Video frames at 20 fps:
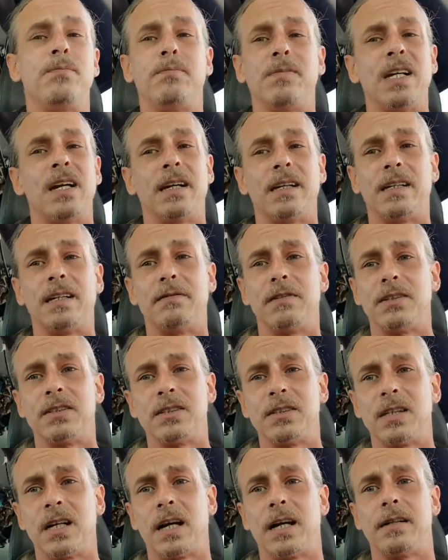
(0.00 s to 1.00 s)
yeah, give it a
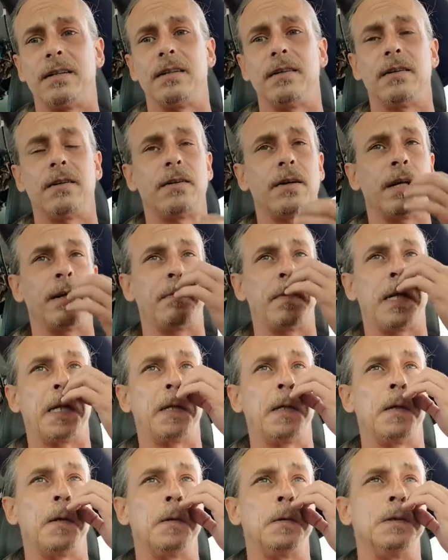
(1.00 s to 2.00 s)
shot, you know what I mean?
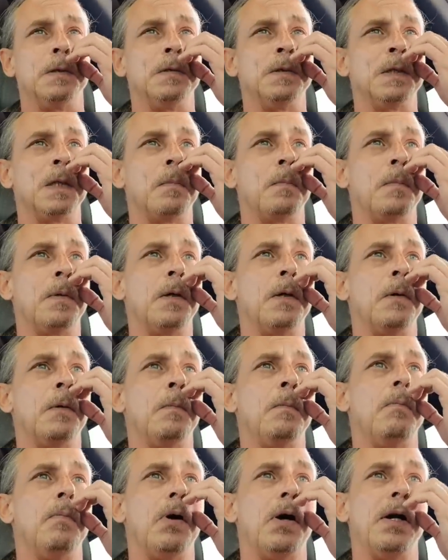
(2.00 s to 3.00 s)
Go do something new.
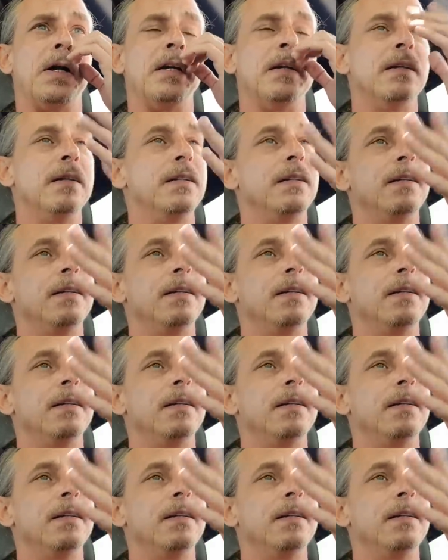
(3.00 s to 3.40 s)
But